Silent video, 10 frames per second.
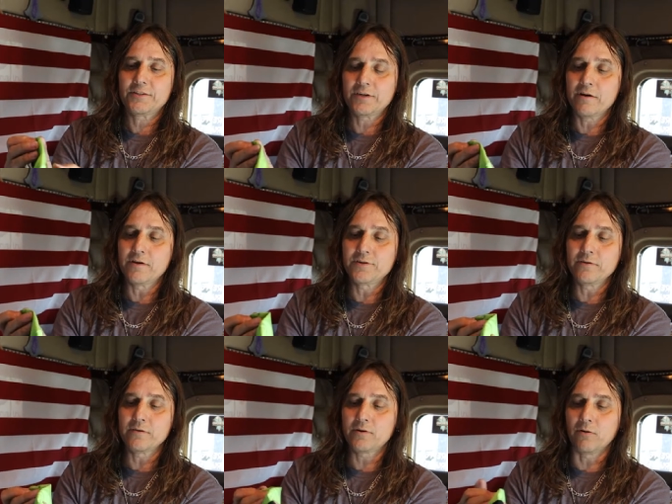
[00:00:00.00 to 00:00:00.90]
it shows
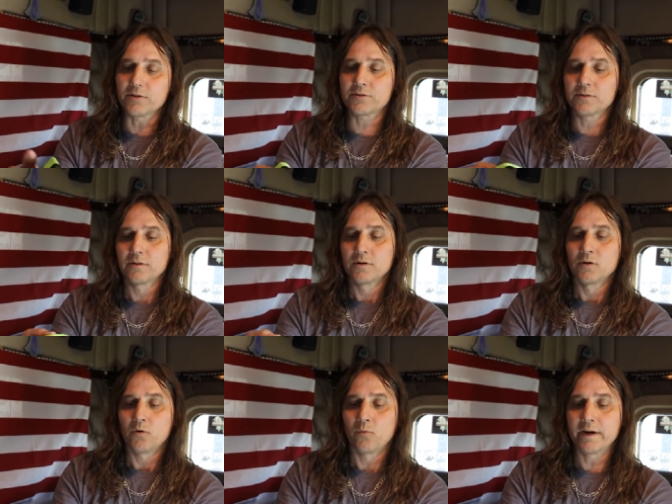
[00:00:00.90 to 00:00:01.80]
you, of course,
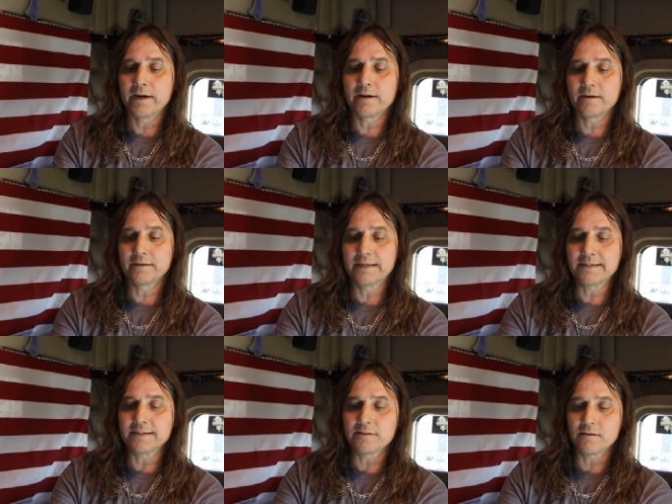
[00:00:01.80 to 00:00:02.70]
where
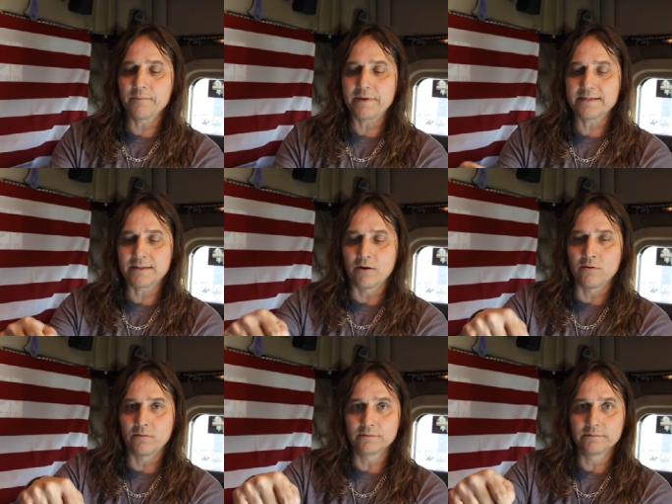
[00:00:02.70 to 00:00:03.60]
this is gonna be
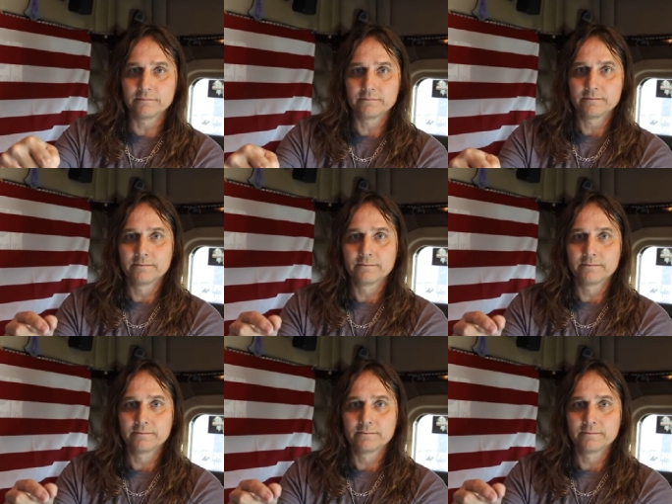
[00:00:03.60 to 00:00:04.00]
sewn.